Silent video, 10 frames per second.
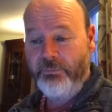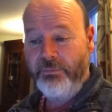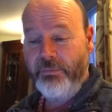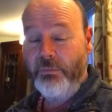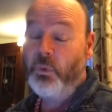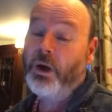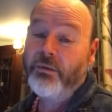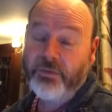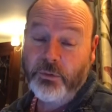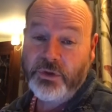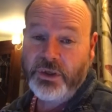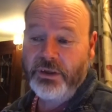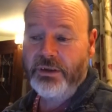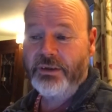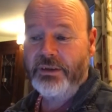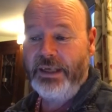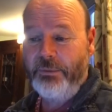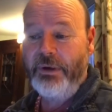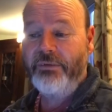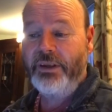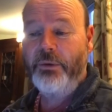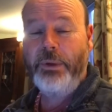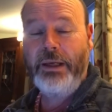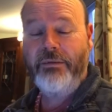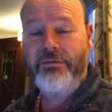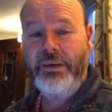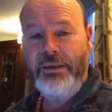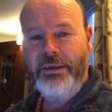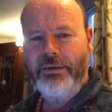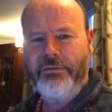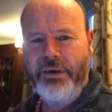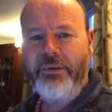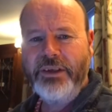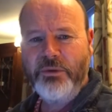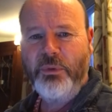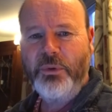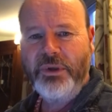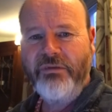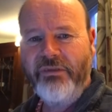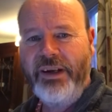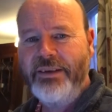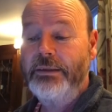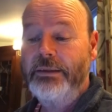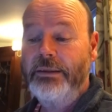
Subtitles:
We are fortunate, however, that we have very supportive friends.